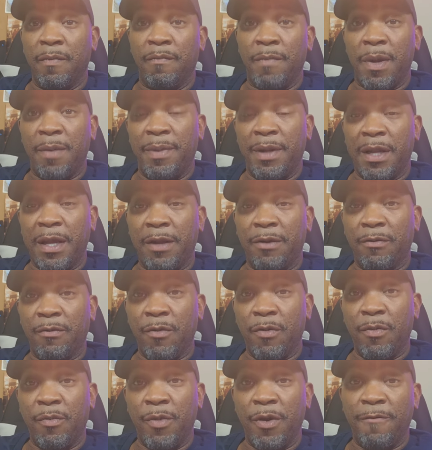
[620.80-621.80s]
Maybe later
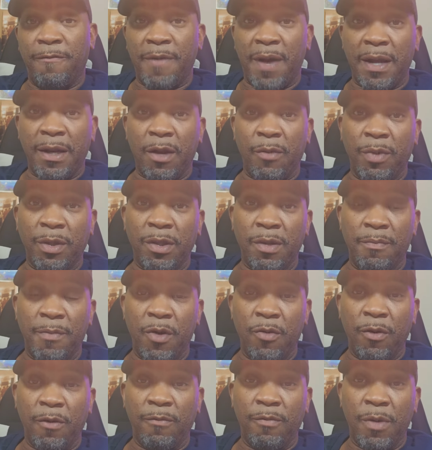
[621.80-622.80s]
on we'll find out what the
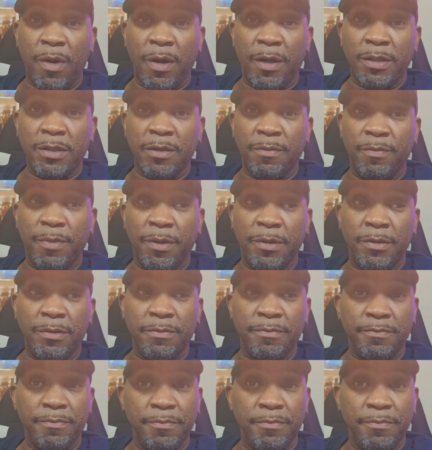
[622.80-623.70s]
motive was, but